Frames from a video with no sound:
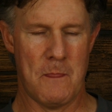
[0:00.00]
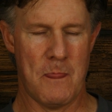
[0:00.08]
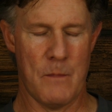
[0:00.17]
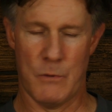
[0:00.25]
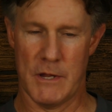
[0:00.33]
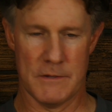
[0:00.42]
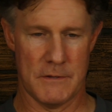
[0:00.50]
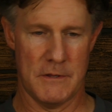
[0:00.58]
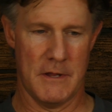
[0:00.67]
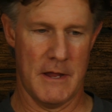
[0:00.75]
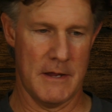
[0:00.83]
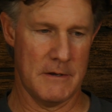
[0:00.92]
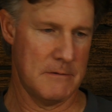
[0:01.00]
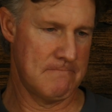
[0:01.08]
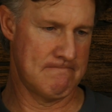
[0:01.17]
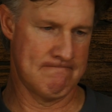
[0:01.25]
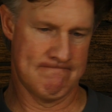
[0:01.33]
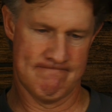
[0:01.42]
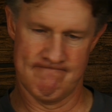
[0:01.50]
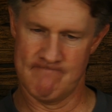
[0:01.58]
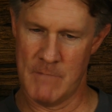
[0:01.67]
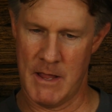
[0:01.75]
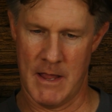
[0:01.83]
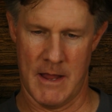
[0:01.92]
We get to the end
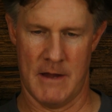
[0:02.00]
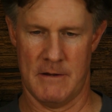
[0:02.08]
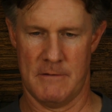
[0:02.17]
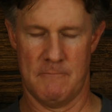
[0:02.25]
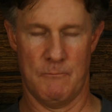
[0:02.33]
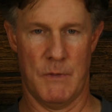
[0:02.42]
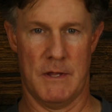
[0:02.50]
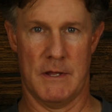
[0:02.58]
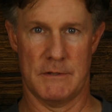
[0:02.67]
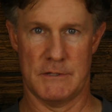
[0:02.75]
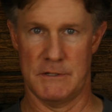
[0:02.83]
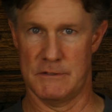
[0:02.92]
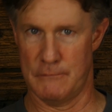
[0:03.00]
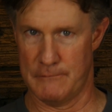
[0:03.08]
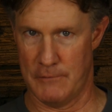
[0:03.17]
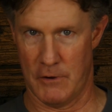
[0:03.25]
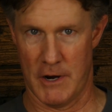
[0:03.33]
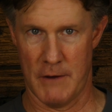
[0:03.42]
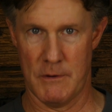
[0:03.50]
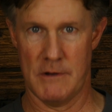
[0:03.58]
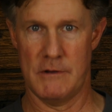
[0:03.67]
and he gets his little fire in,